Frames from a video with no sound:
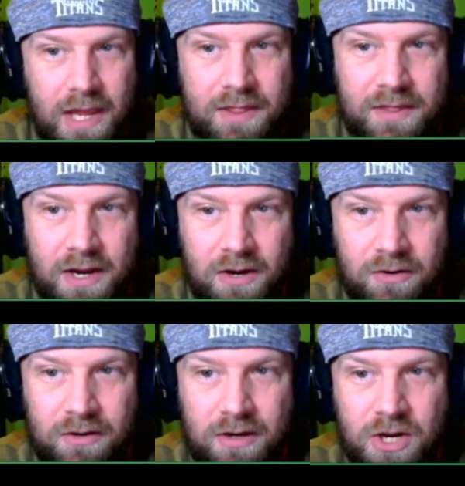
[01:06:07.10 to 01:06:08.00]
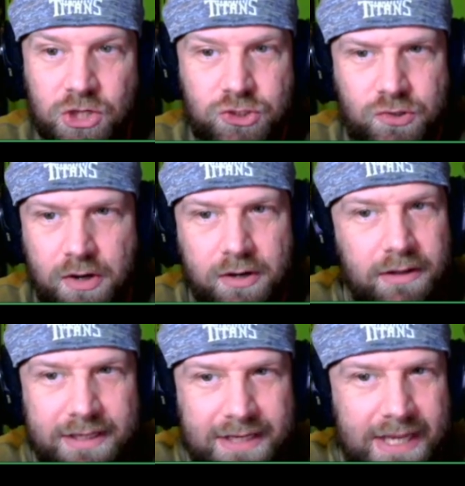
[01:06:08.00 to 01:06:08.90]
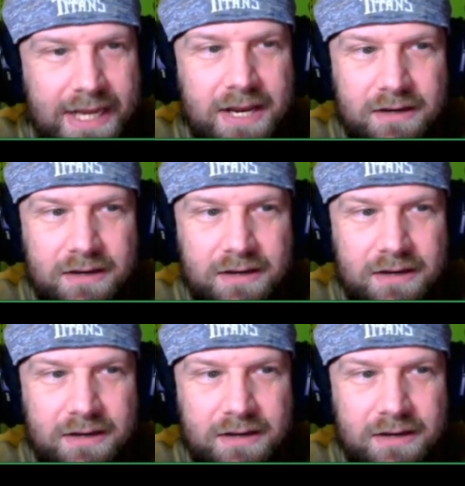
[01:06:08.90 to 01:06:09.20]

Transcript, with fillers: and they're struggling to get